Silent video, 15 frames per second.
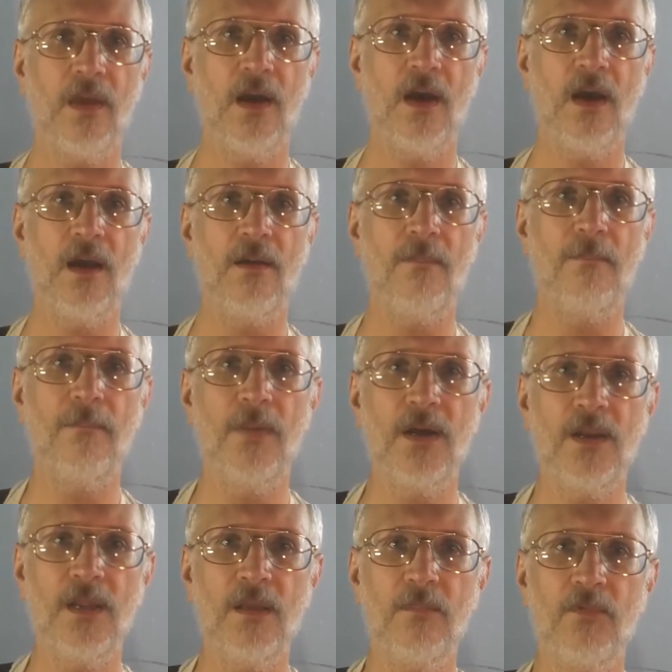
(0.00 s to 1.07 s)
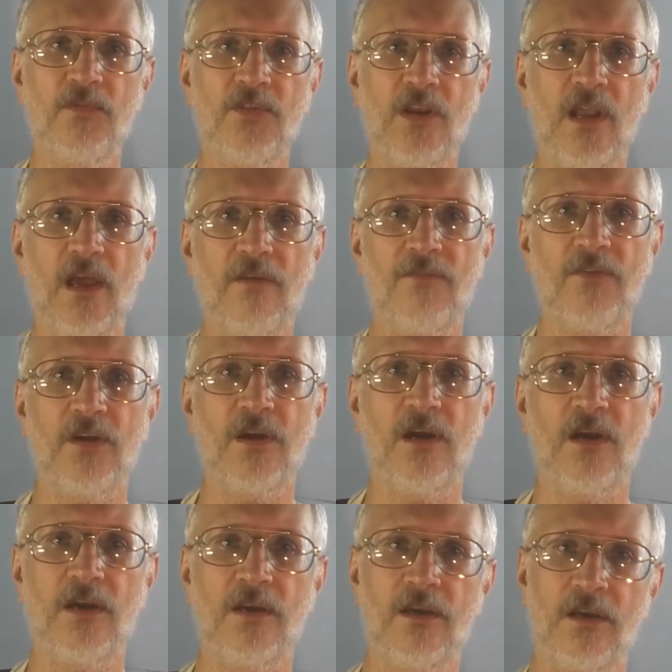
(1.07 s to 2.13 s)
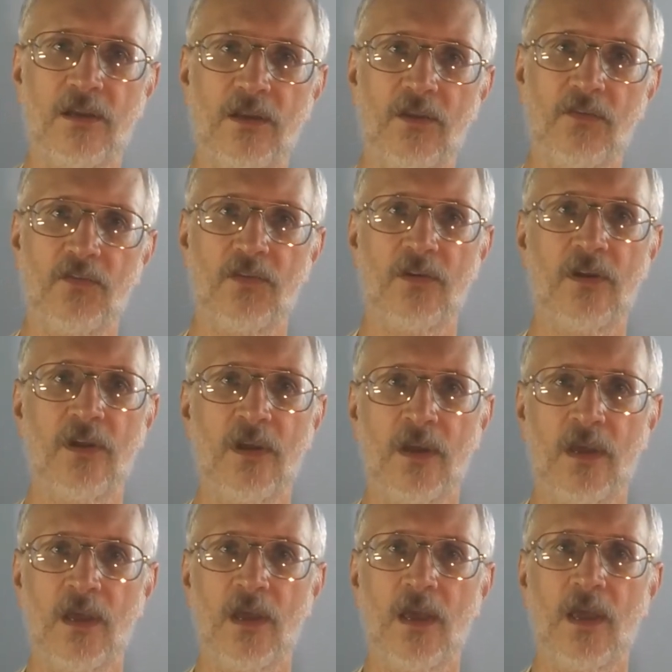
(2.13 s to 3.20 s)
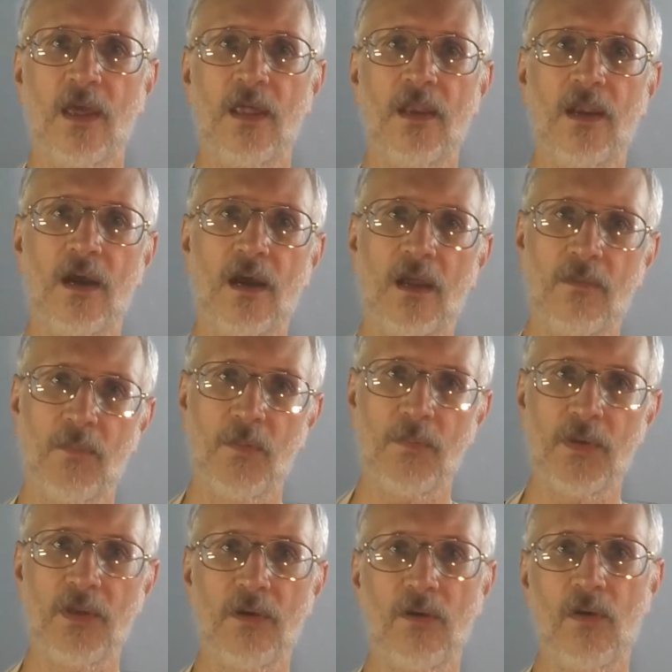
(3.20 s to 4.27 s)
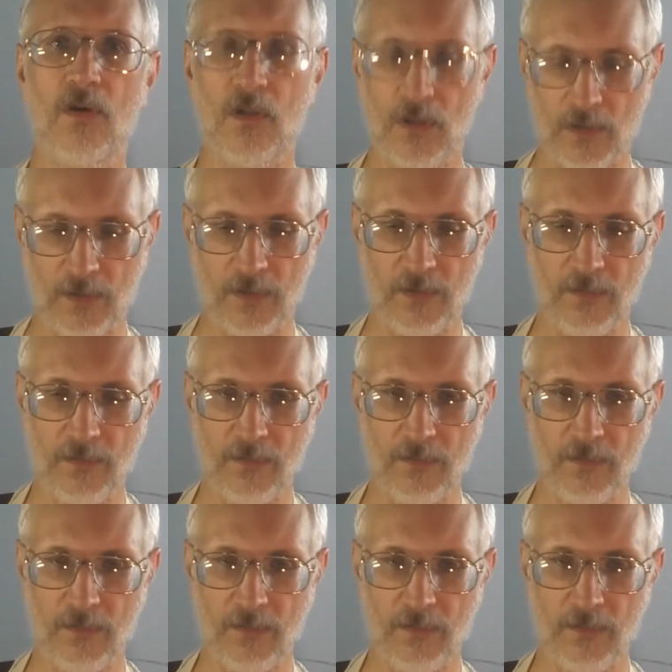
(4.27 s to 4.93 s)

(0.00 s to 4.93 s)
Hi, my name is the Laughing Hyenas, and I am a meataholic.